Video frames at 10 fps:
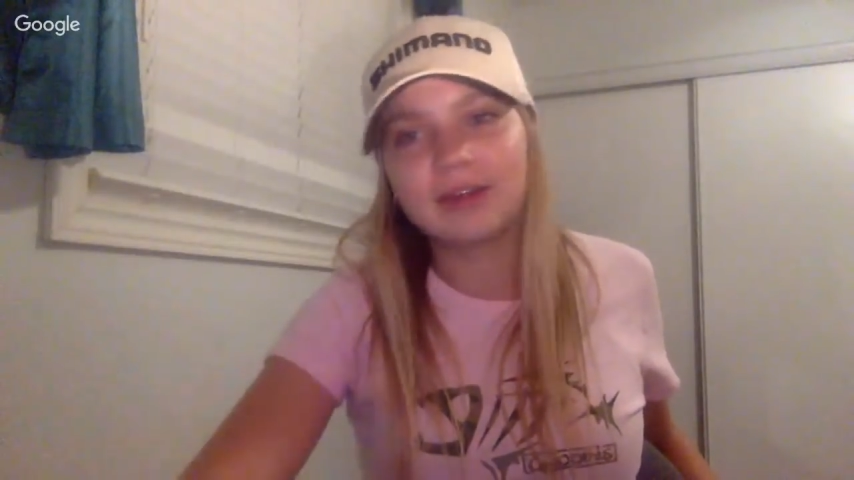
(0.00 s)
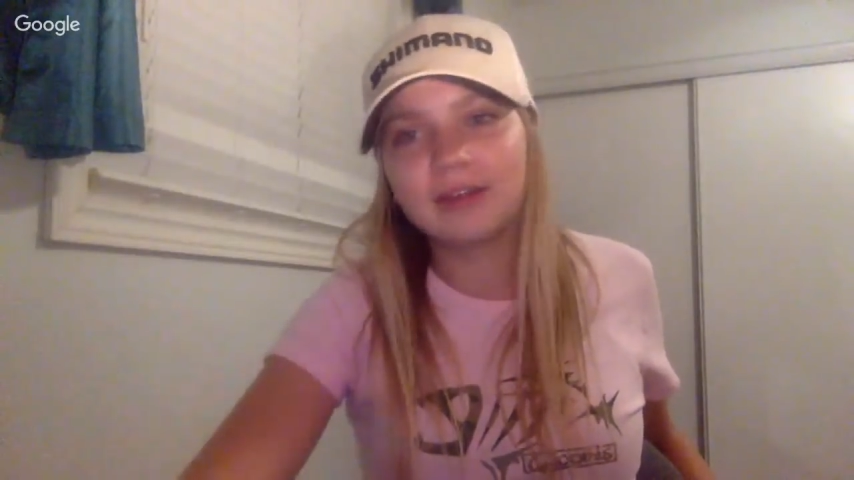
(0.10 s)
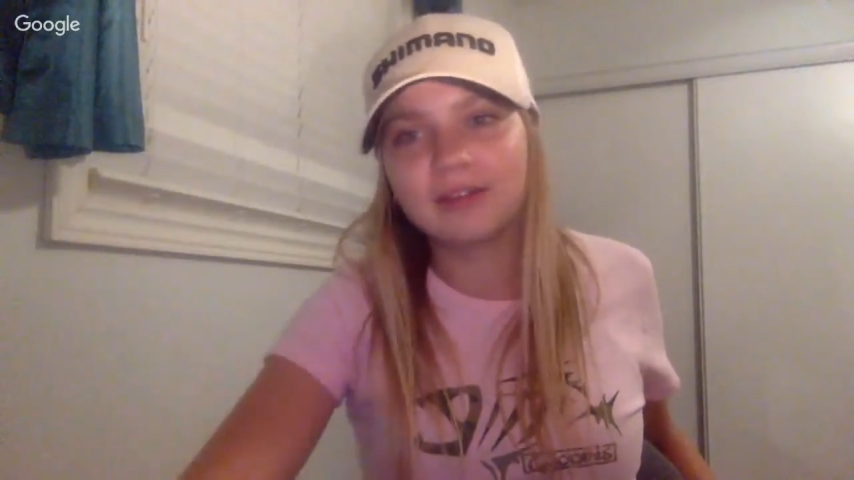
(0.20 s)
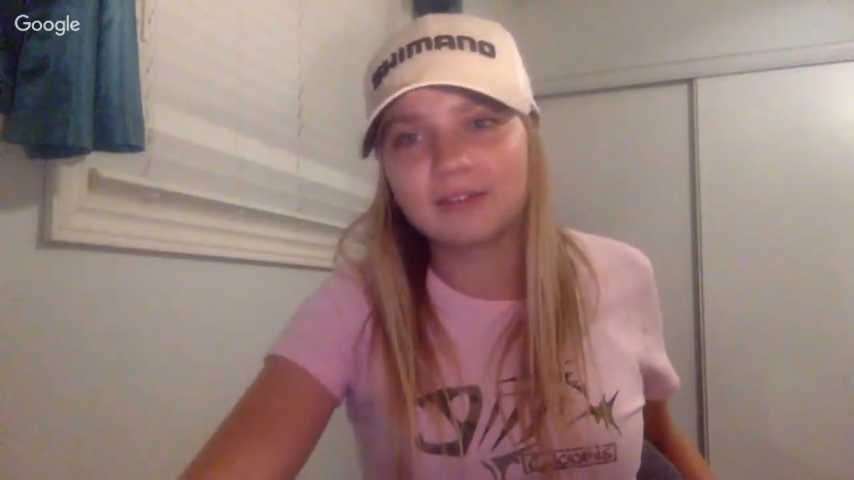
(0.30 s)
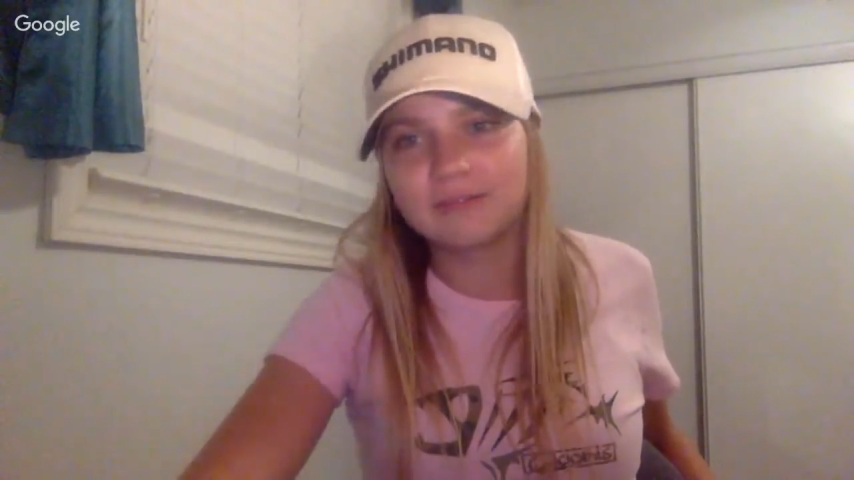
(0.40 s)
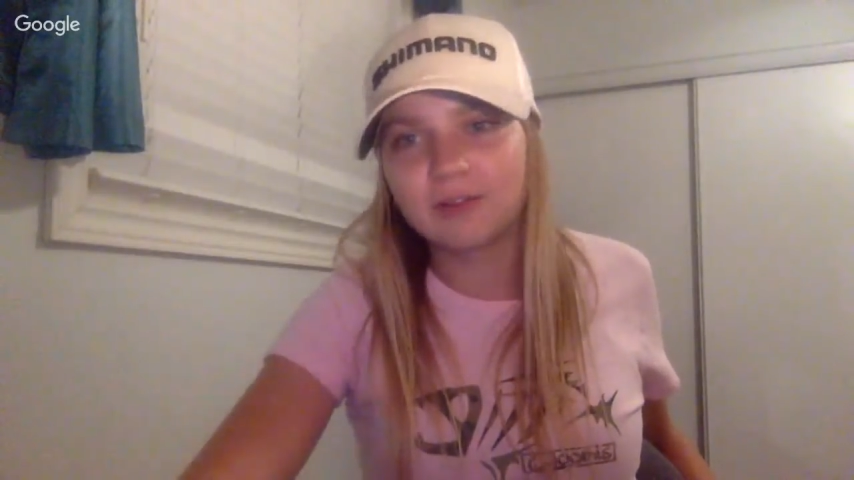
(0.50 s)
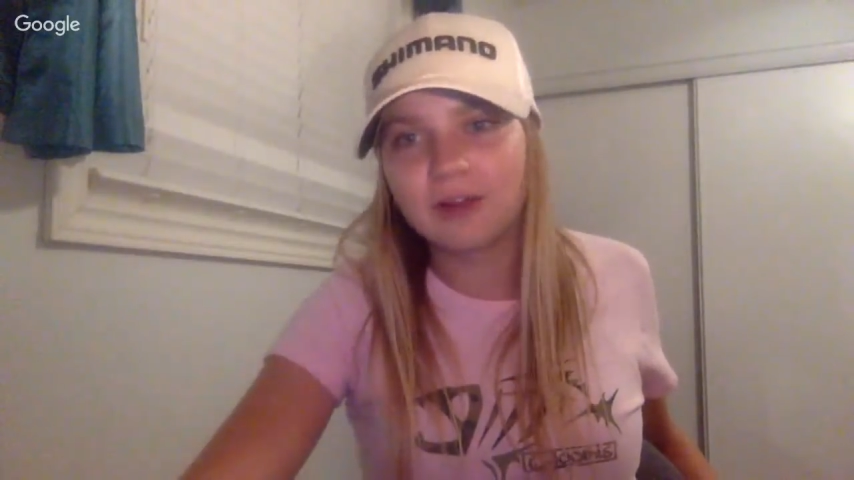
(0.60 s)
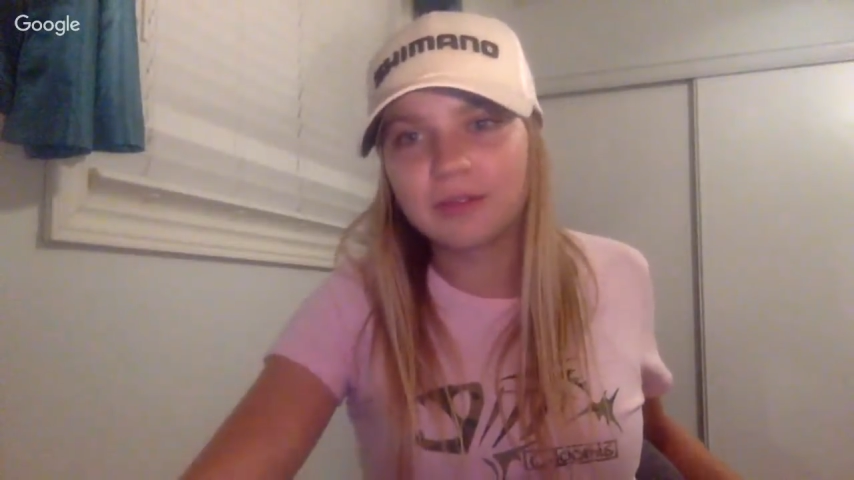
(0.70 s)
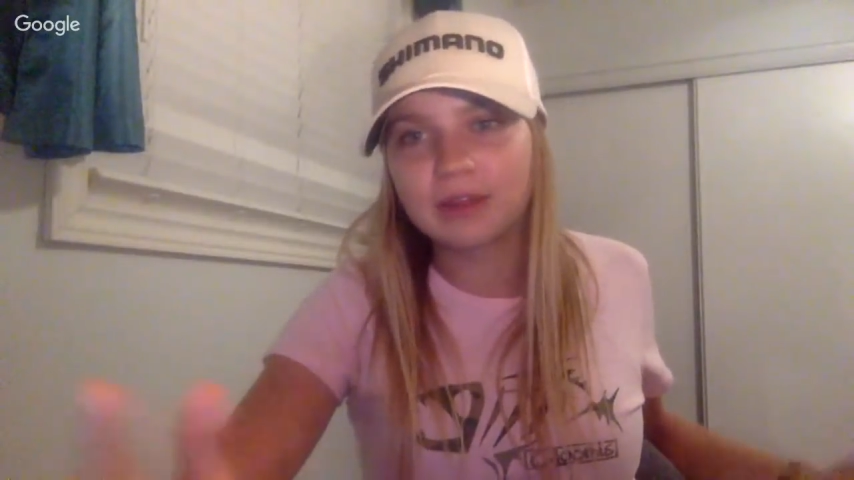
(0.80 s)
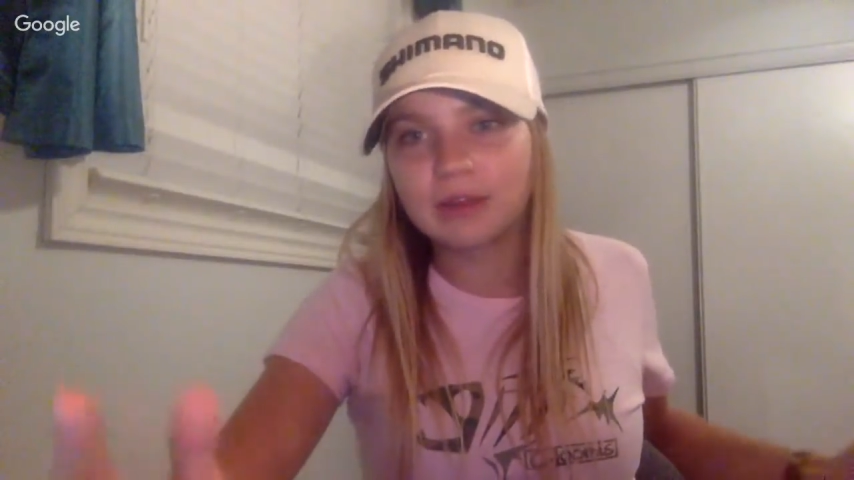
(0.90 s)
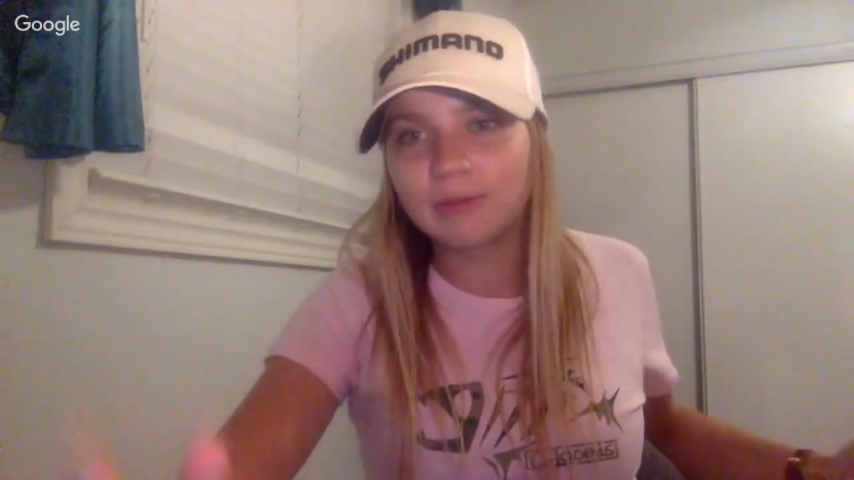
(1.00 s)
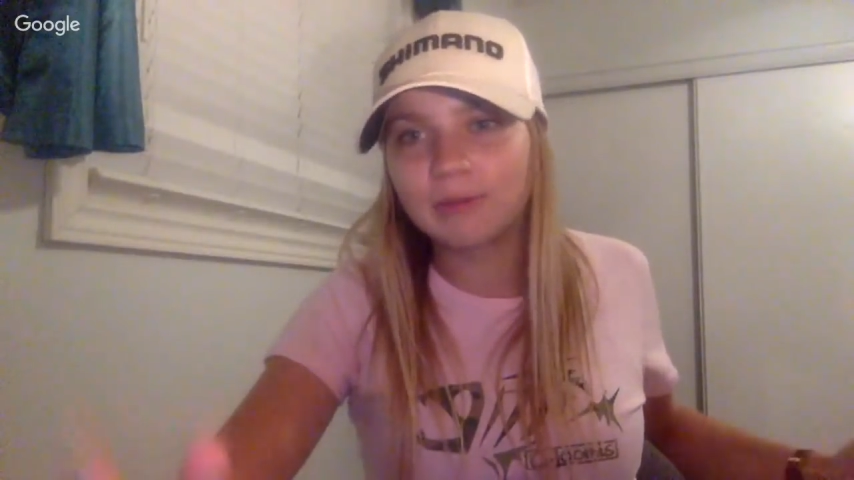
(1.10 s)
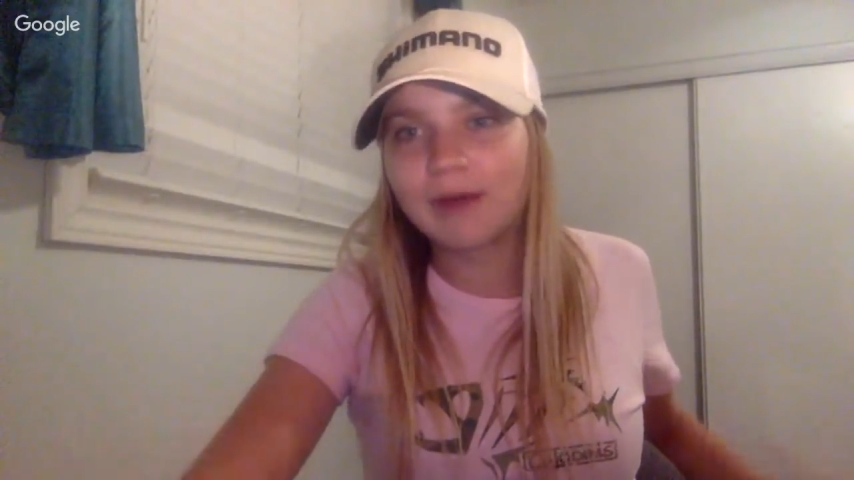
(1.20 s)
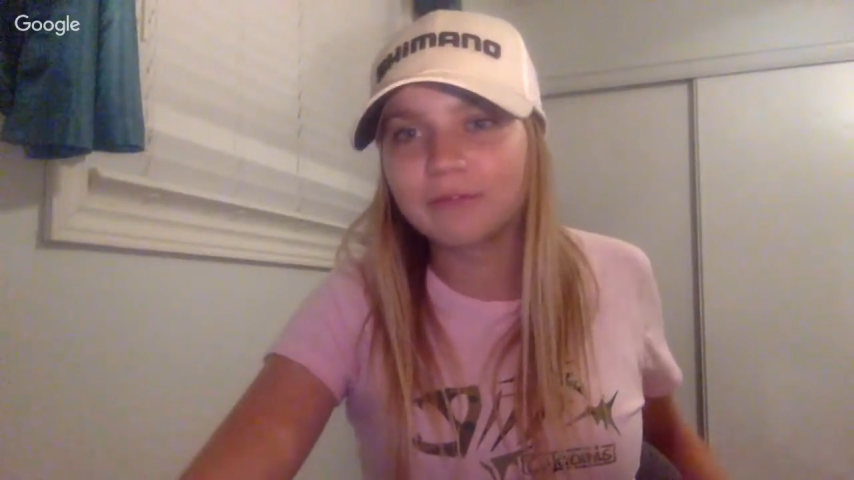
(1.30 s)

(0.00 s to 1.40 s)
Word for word: Because if not, then we'll